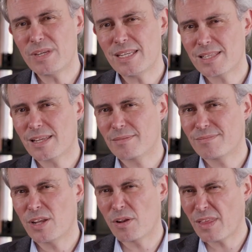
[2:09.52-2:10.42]
means
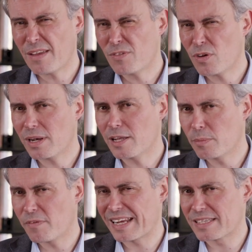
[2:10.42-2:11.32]
that, they've got a little
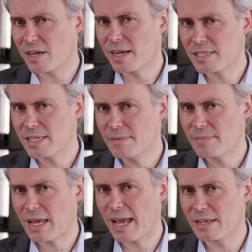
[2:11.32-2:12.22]
bit of anxiety,
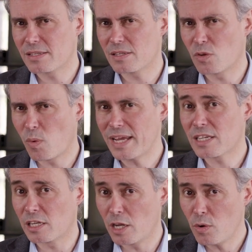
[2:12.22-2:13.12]
and the way
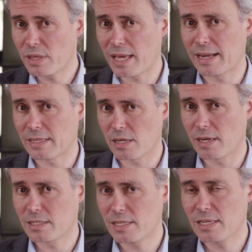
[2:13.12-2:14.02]
to lower that
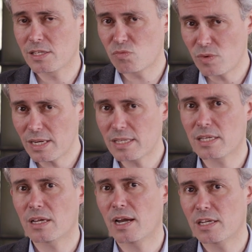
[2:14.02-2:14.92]
anxiety is really
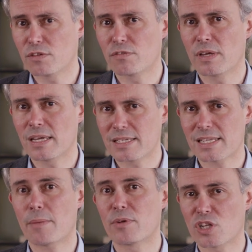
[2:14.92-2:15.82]
to kind of
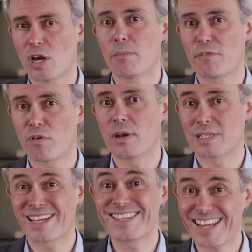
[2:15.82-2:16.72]
establish up
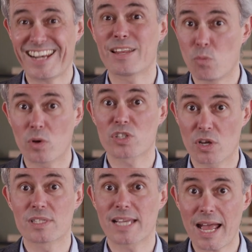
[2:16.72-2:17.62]
front exactly what's
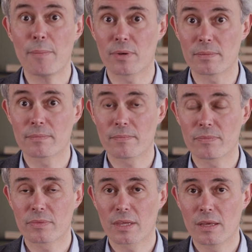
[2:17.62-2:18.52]
going to happen.
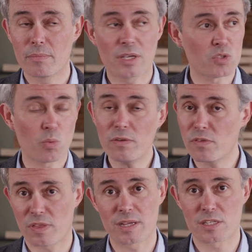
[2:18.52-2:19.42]
Because one of
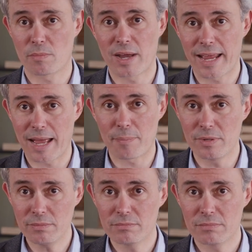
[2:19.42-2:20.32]
the things that might
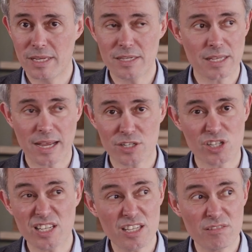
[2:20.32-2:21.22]
happen is that
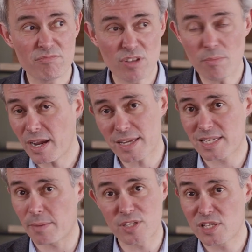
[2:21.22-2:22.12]
actually you might
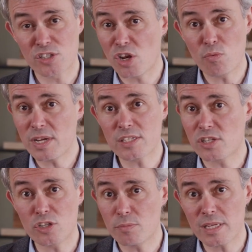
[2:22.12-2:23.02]
establish there's no reason
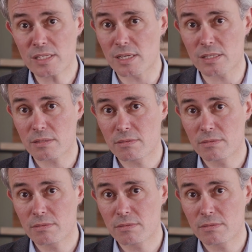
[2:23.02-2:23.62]
to do business.